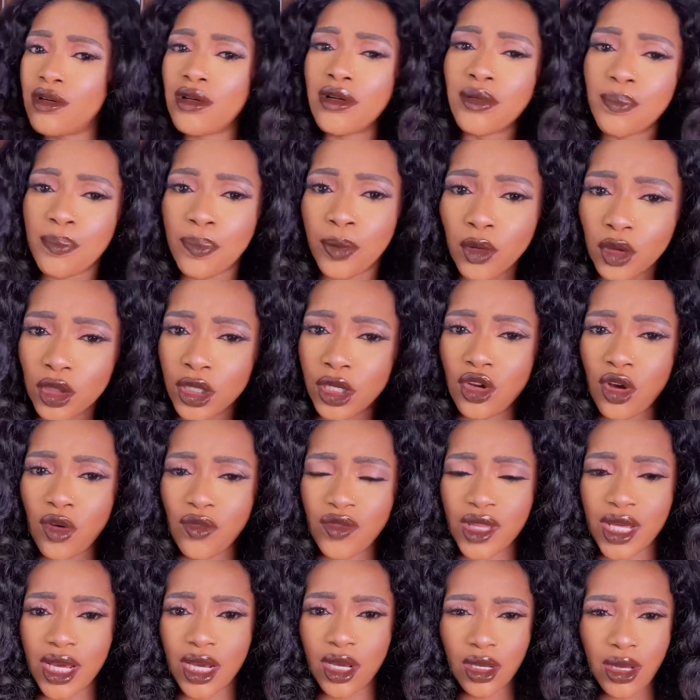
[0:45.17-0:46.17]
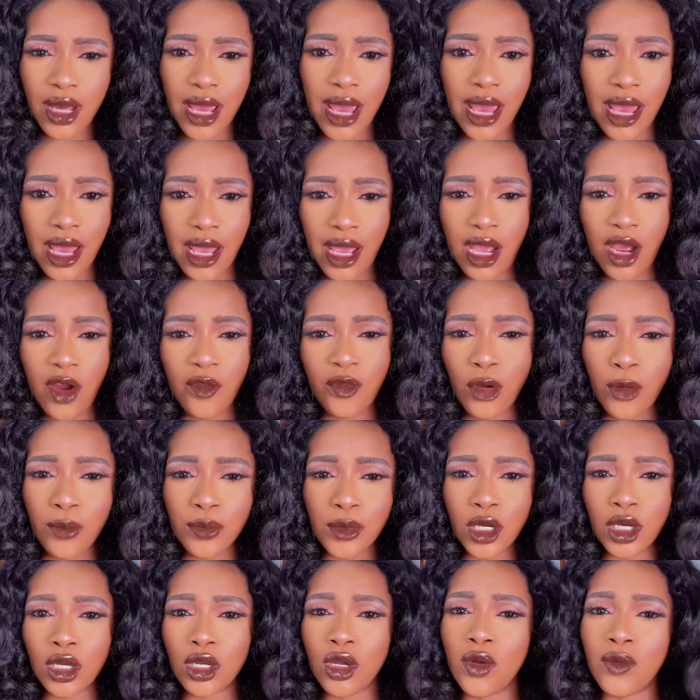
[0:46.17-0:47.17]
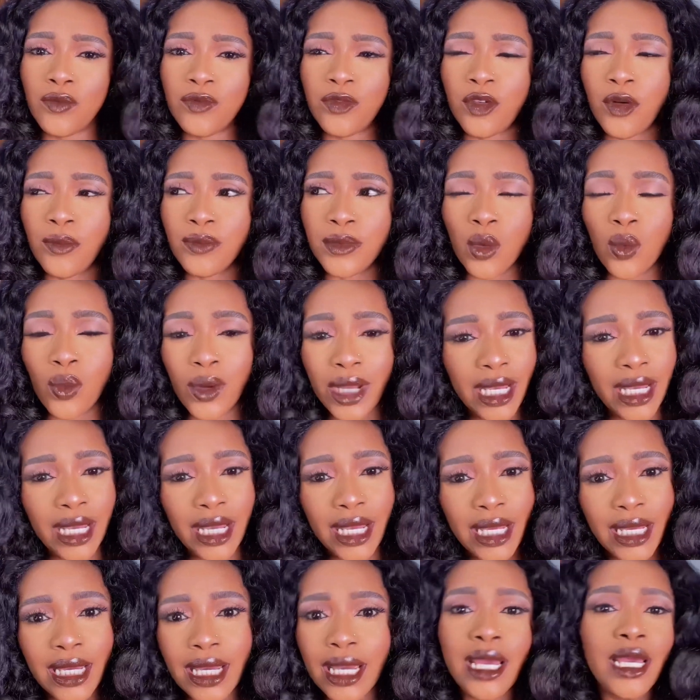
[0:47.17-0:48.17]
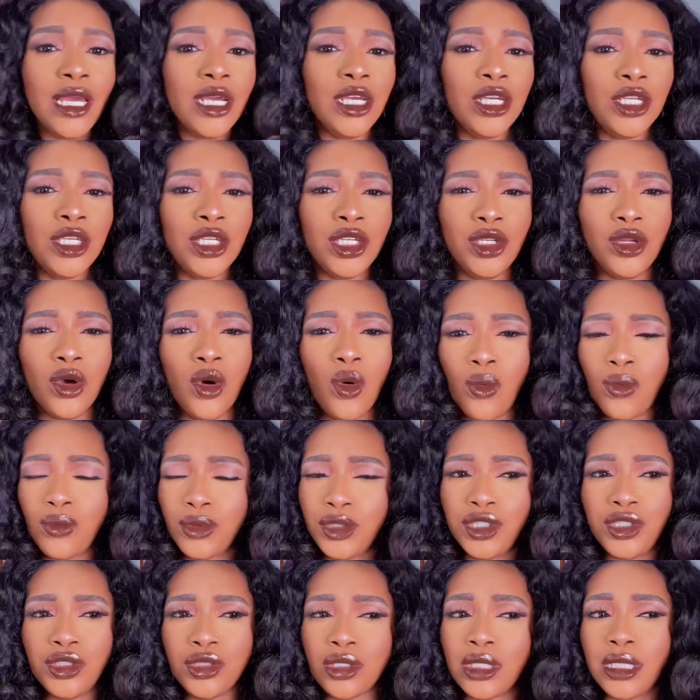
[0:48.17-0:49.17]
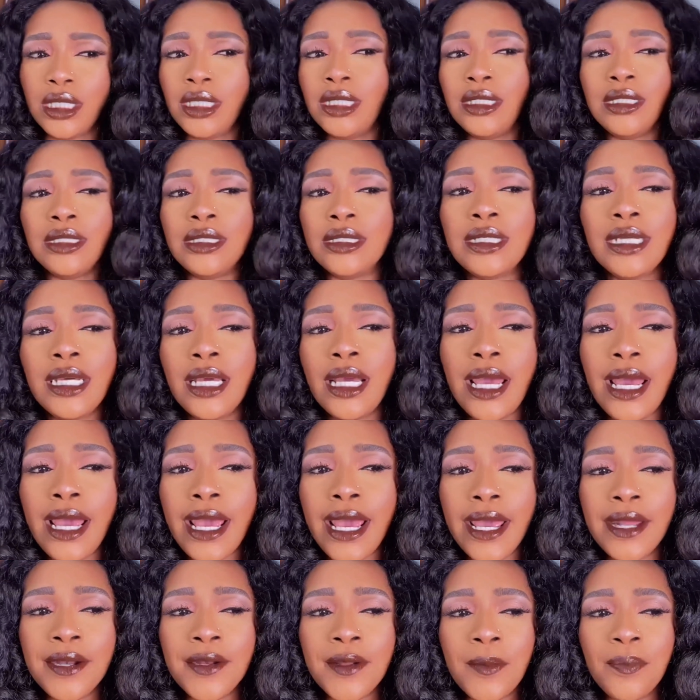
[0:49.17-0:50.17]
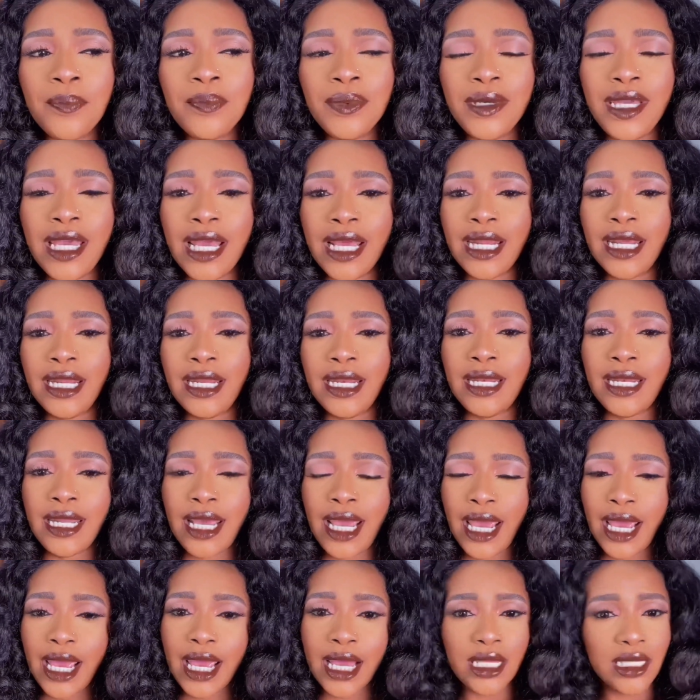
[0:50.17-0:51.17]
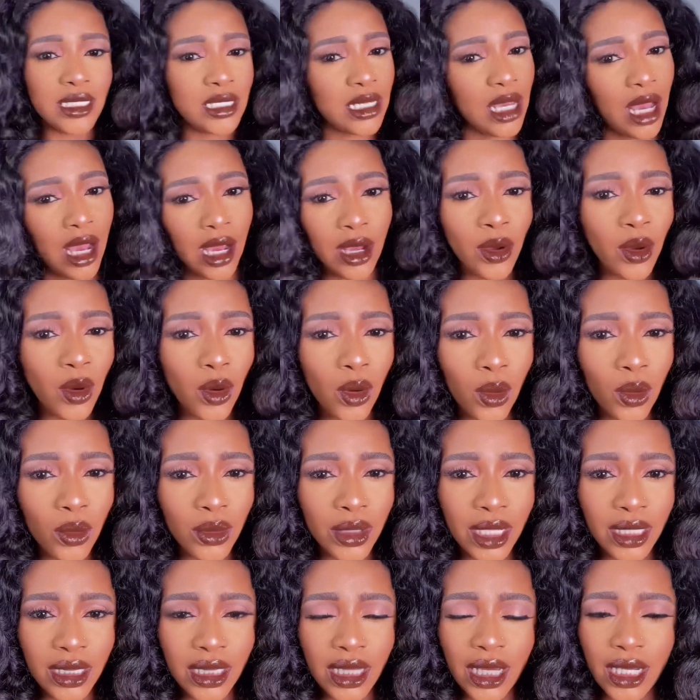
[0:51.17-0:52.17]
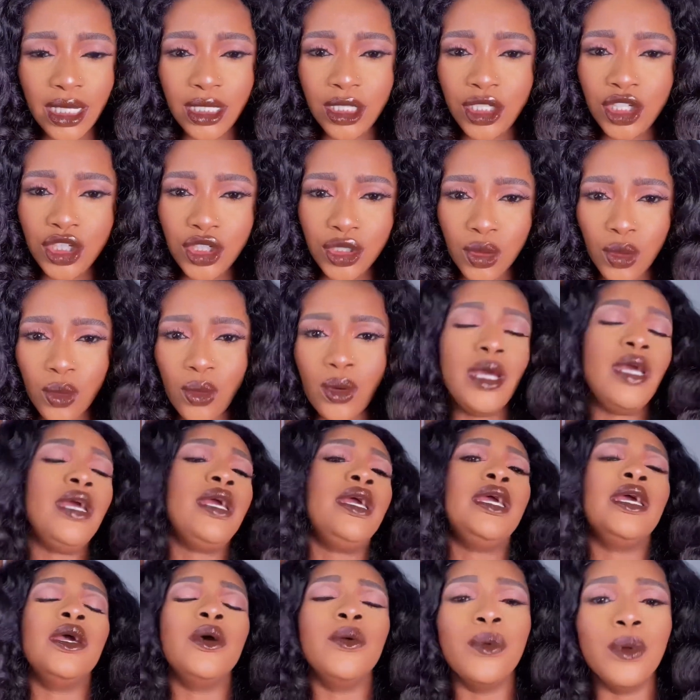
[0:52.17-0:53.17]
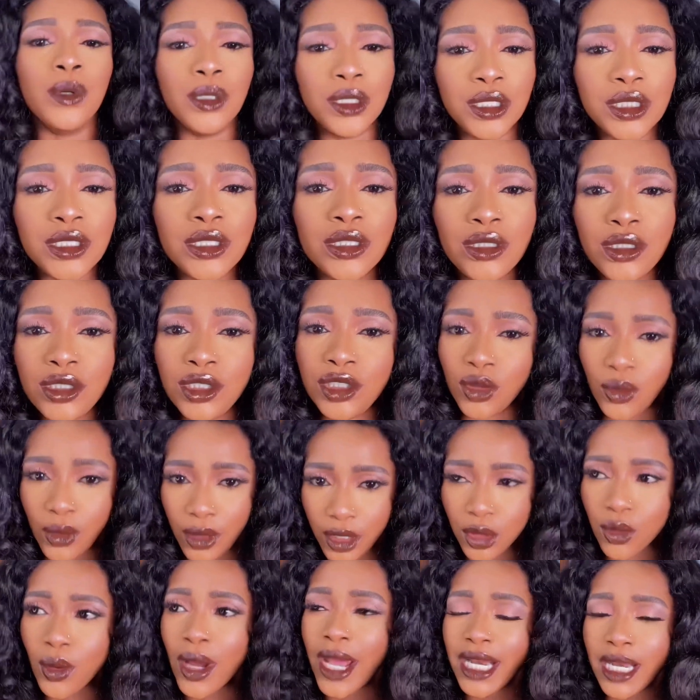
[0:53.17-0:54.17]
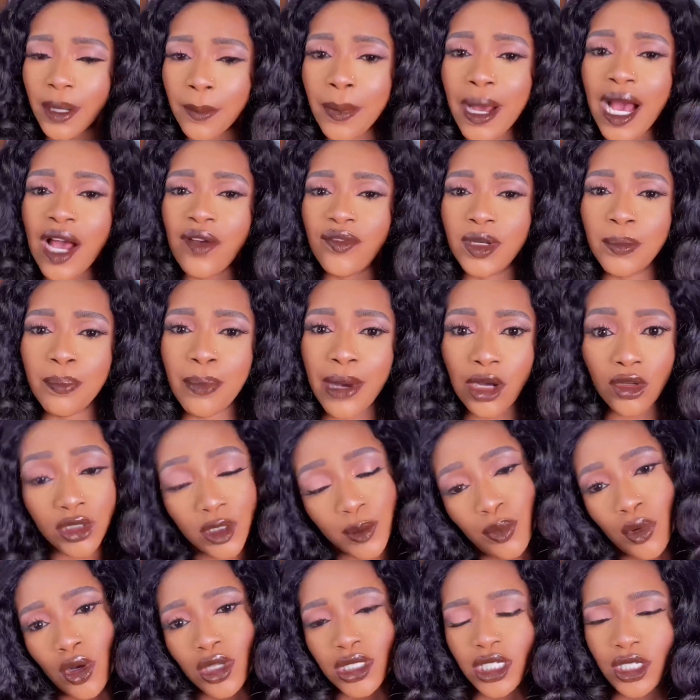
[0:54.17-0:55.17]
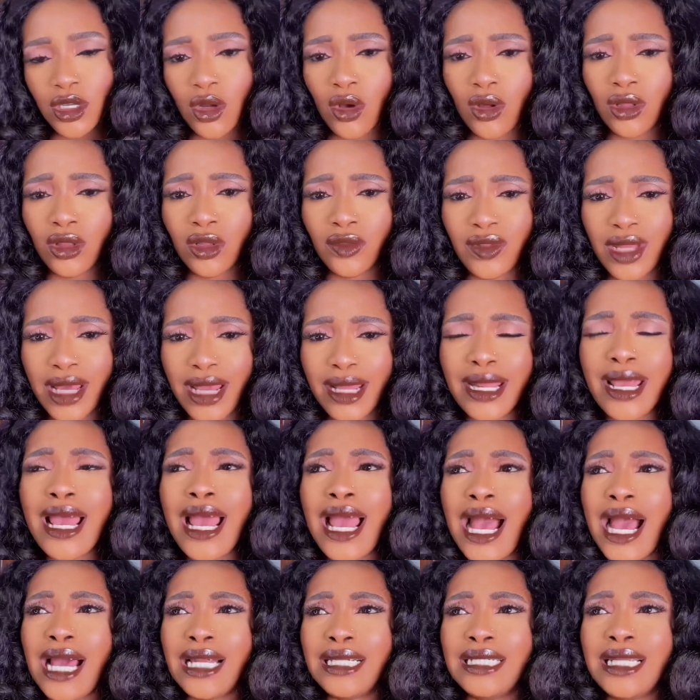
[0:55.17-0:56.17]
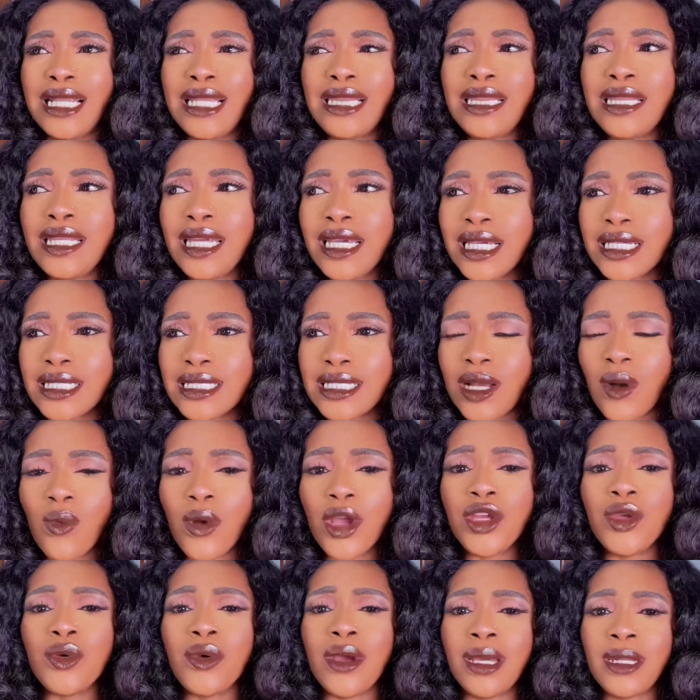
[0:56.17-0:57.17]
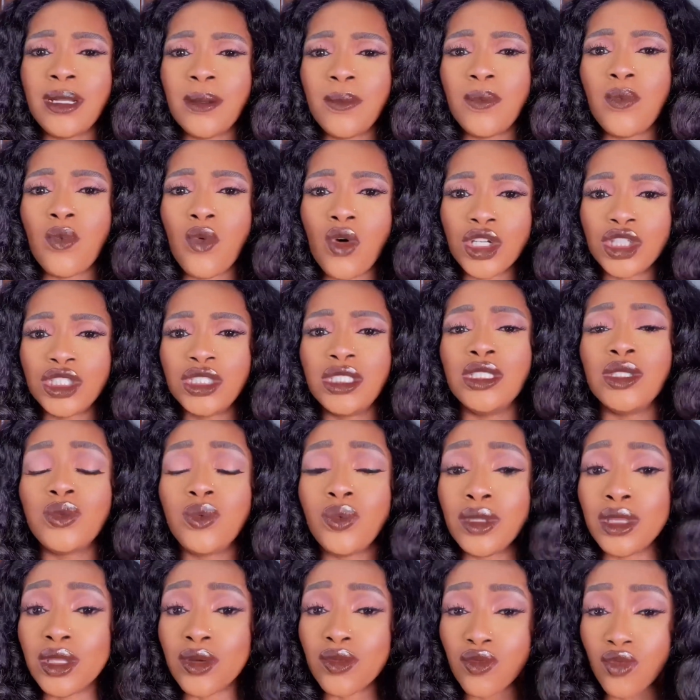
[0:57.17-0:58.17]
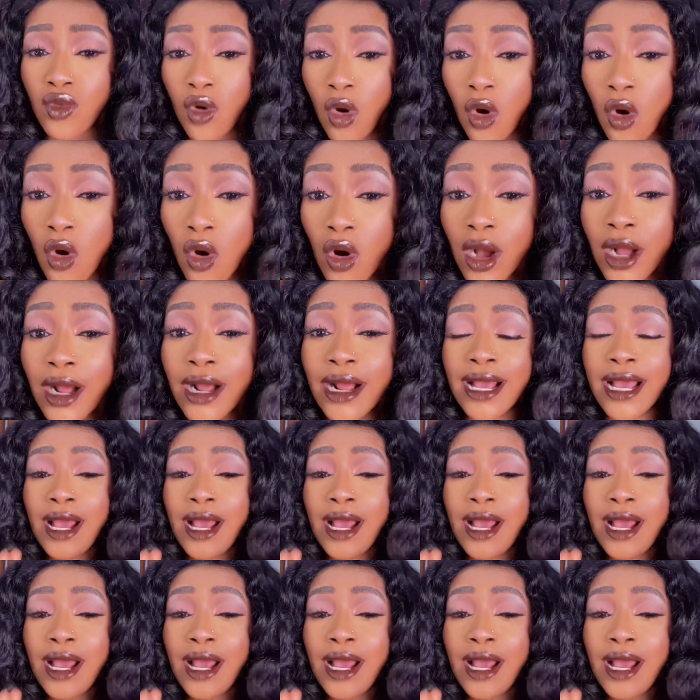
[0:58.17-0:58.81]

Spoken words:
pulling of the hair from the wig. You can end up getting the hair entangled, and then it would you end up having bald spots and all of that. Another thing is that when you end up washing it with the wrong